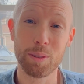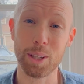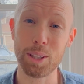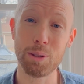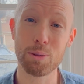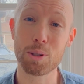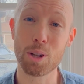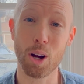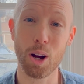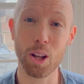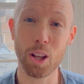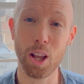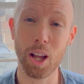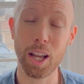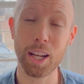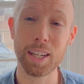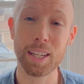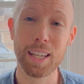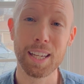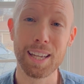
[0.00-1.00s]
that you call
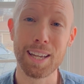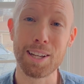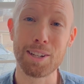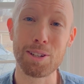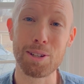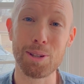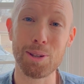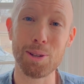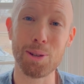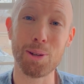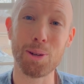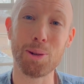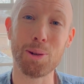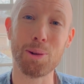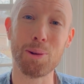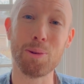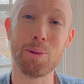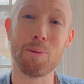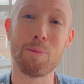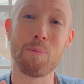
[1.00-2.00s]
on
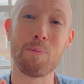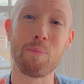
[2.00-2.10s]
to